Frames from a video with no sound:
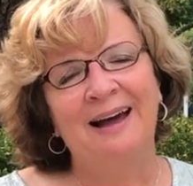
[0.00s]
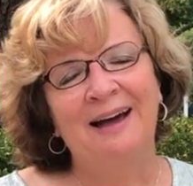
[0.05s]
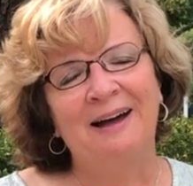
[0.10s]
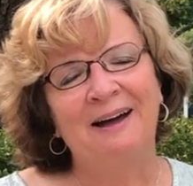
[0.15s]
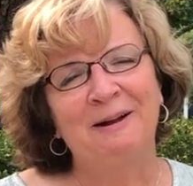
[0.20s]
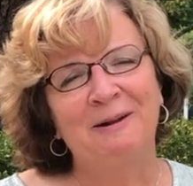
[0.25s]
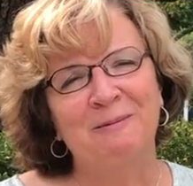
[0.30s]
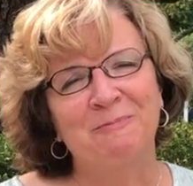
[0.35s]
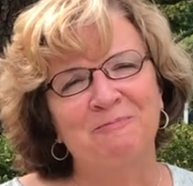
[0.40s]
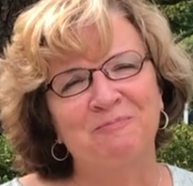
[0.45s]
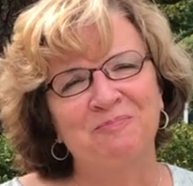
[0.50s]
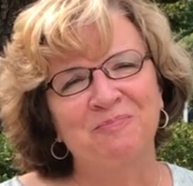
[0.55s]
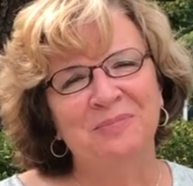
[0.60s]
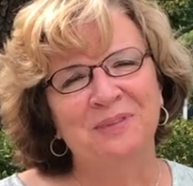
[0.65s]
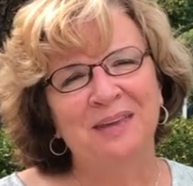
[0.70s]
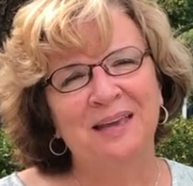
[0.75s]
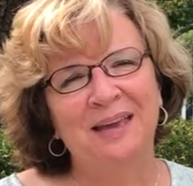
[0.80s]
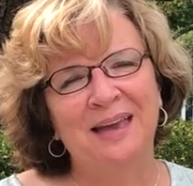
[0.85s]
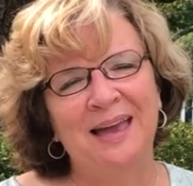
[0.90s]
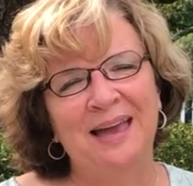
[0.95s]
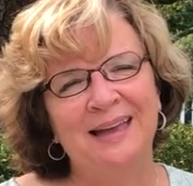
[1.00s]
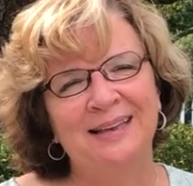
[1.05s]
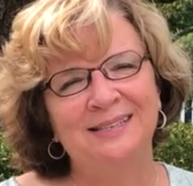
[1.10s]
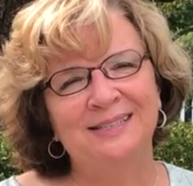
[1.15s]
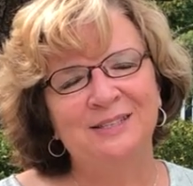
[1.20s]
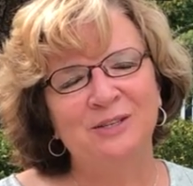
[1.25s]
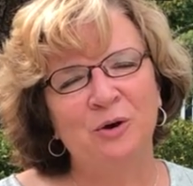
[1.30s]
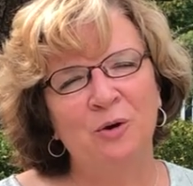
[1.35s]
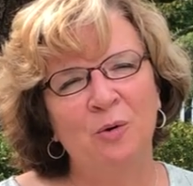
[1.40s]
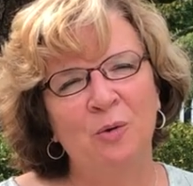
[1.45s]
Um, and
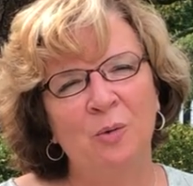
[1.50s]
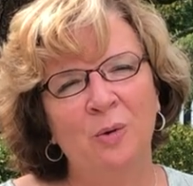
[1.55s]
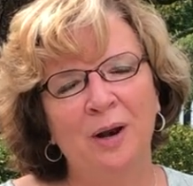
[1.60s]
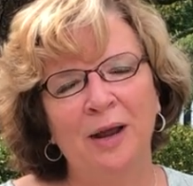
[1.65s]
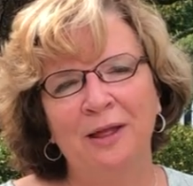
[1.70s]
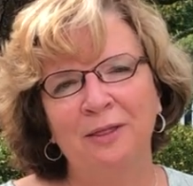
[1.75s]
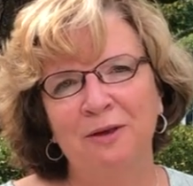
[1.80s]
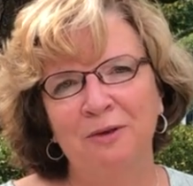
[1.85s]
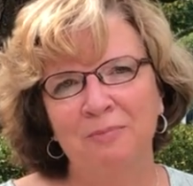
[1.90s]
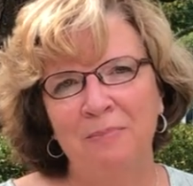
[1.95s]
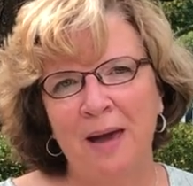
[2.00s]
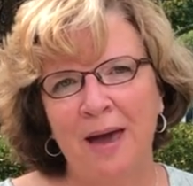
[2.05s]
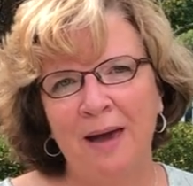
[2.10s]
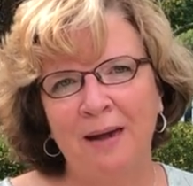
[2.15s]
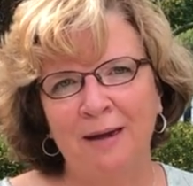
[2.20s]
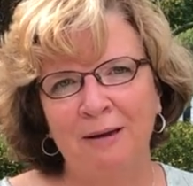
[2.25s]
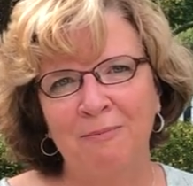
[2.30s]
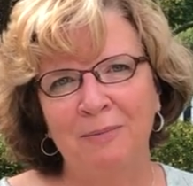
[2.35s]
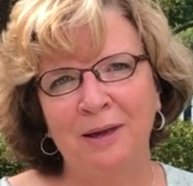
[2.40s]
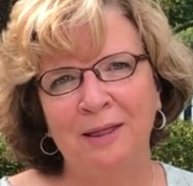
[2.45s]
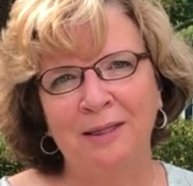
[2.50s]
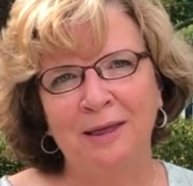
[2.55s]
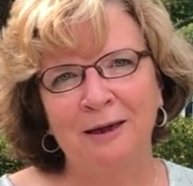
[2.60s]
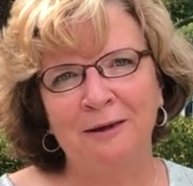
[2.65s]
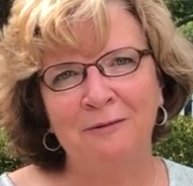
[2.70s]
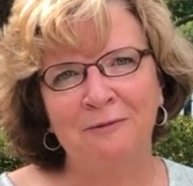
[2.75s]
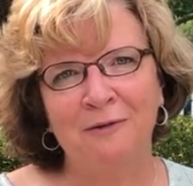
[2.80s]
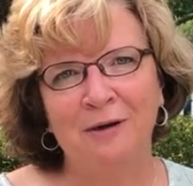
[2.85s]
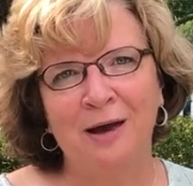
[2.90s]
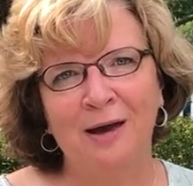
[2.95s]
so when I look back at my
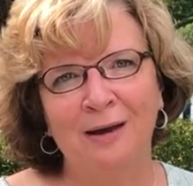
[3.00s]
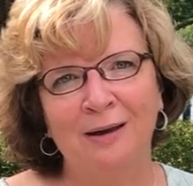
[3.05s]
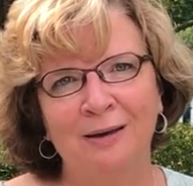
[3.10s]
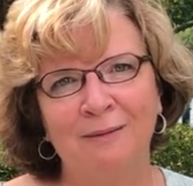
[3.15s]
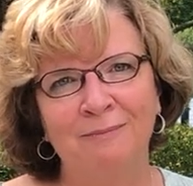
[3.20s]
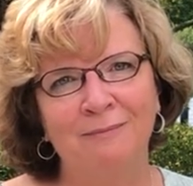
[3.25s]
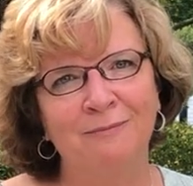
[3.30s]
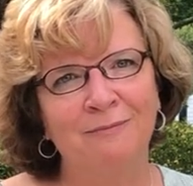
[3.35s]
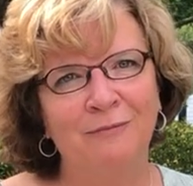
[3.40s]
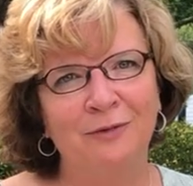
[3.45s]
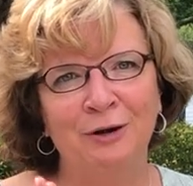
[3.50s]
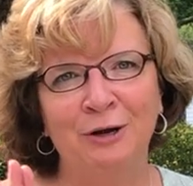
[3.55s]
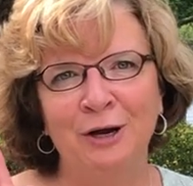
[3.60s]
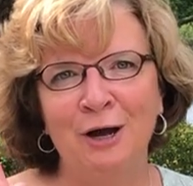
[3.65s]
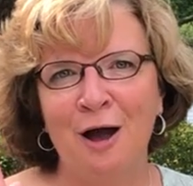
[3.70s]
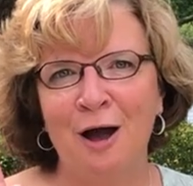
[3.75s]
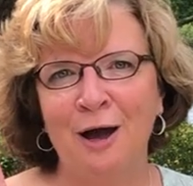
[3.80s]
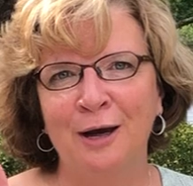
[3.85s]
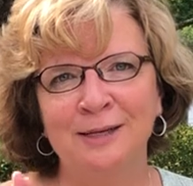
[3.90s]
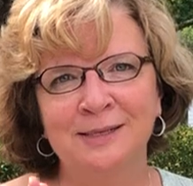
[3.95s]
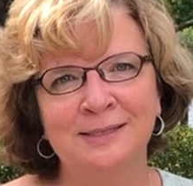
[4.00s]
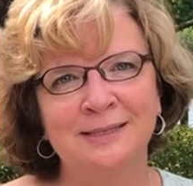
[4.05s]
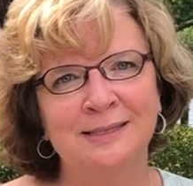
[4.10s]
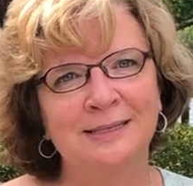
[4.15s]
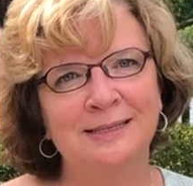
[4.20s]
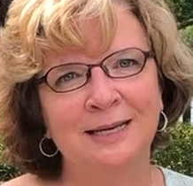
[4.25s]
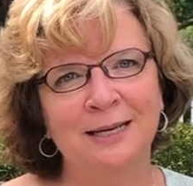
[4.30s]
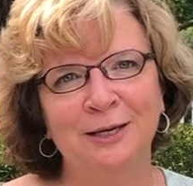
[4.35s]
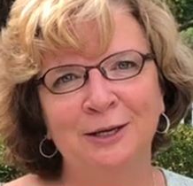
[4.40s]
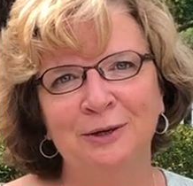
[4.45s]
life, I am very honest to
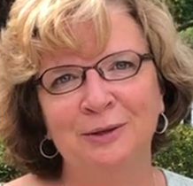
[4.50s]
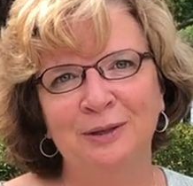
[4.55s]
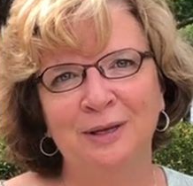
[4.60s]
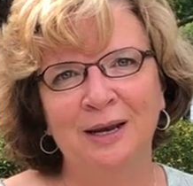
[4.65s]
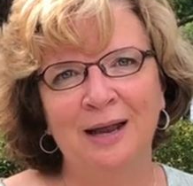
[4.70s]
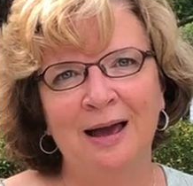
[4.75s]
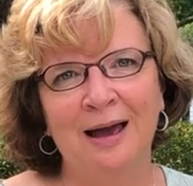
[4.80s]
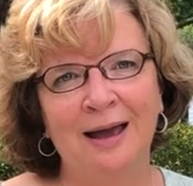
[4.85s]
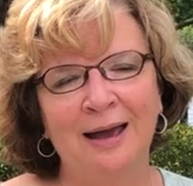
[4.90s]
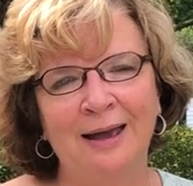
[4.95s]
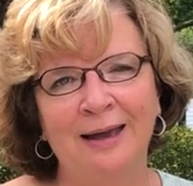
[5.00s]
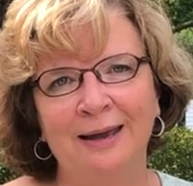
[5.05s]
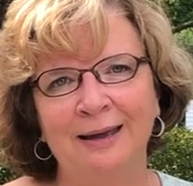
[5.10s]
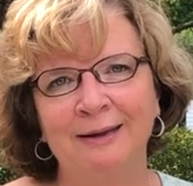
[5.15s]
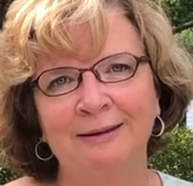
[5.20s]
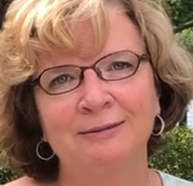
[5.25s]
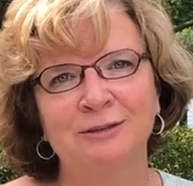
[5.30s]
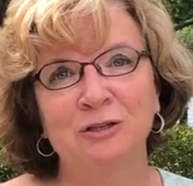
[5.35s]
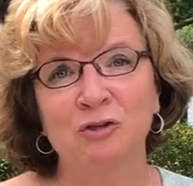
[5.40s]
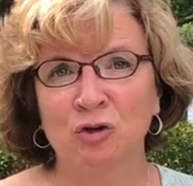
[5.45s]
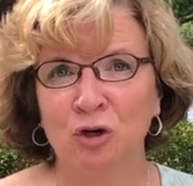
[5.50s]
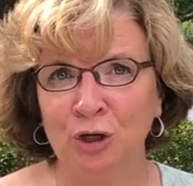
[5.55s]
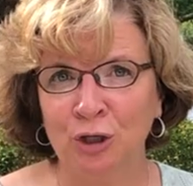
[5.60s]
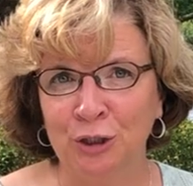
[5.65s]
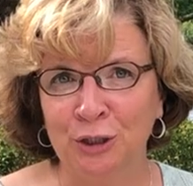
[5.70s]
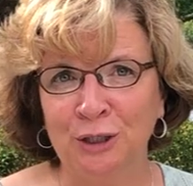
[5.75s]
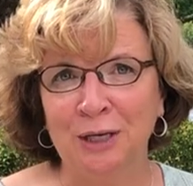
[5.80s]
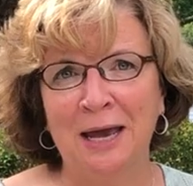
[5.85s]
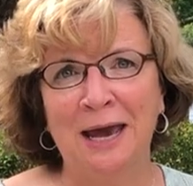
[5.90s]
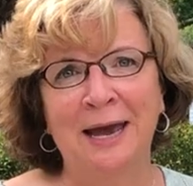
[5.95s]
tell you that I
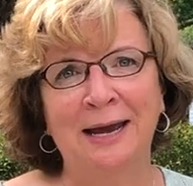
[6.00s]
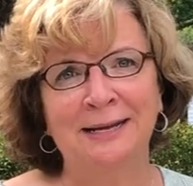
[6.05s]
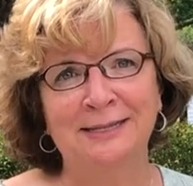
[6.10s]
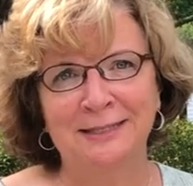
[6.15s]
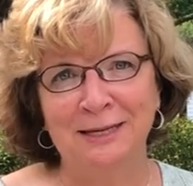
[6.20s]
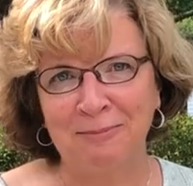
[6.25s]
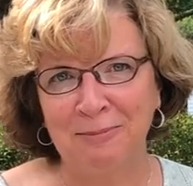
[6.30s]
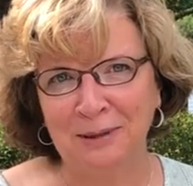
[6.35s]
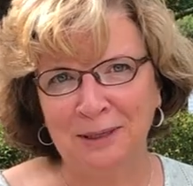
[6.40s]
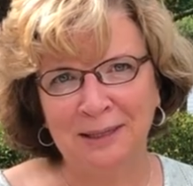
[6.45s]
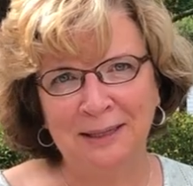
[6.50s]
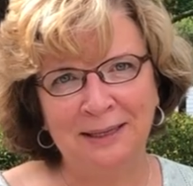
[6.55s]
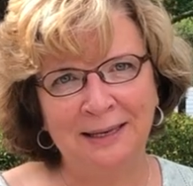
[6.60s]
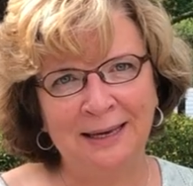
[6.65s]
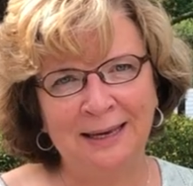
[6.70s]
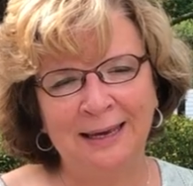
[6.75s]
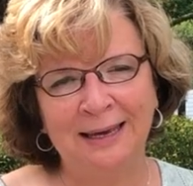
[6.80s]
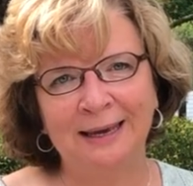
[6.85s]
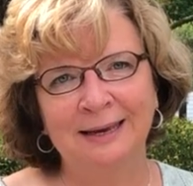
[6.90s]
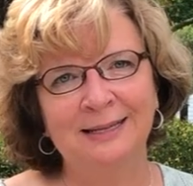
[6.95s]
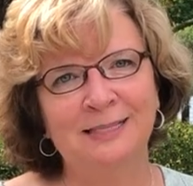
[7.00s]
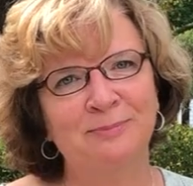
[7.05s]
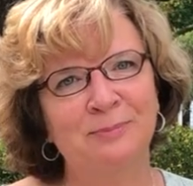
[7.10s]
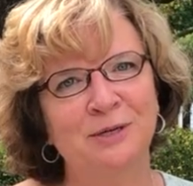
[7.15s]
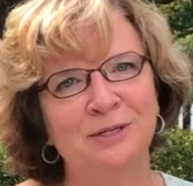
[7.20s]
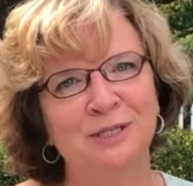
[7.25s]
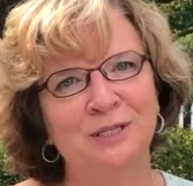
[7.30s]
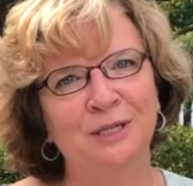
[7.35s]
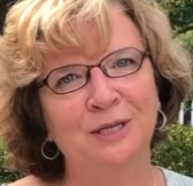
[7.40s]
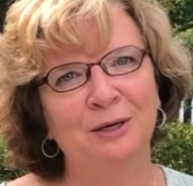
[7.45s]
struggled academically,
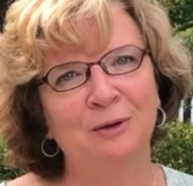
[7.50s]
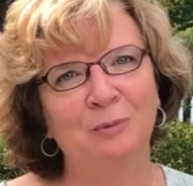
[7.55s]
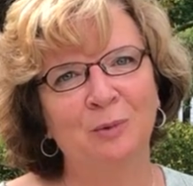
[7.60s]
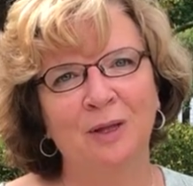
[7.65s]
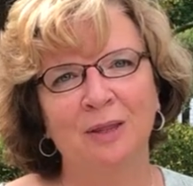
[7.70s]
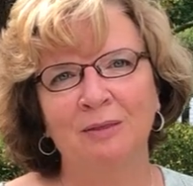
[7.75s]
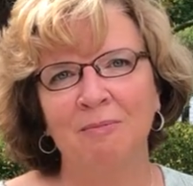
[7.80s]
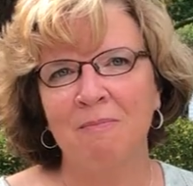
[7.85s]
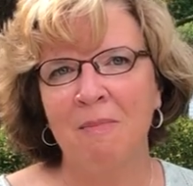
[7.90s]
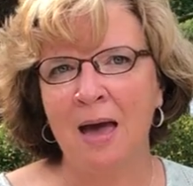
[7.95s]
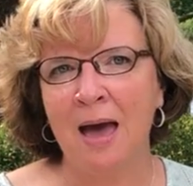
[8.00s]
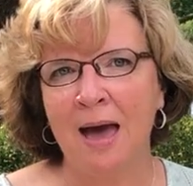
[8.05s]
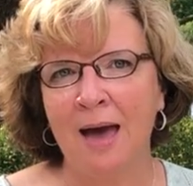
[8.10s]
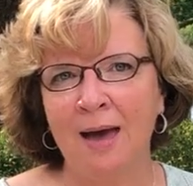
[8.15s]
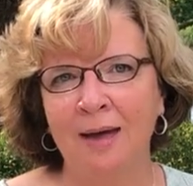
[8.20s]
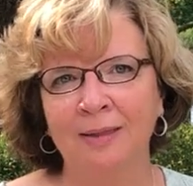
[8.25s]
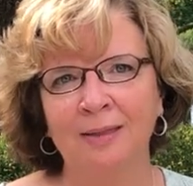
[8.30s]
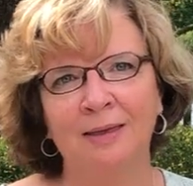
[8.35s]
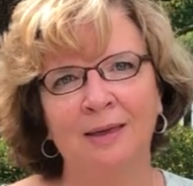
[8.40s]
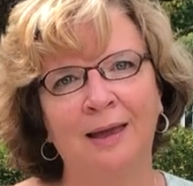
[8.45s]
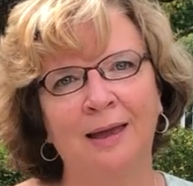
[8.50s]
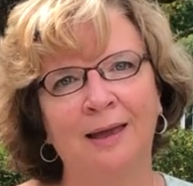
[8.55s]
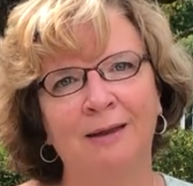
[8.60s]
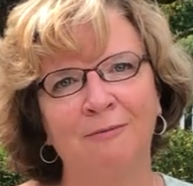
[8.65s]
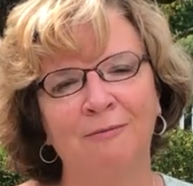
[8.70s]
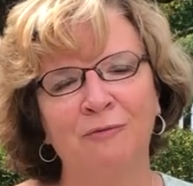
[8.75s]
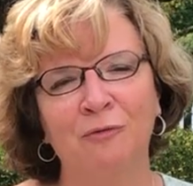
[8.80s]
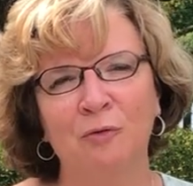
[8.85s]
especially with math and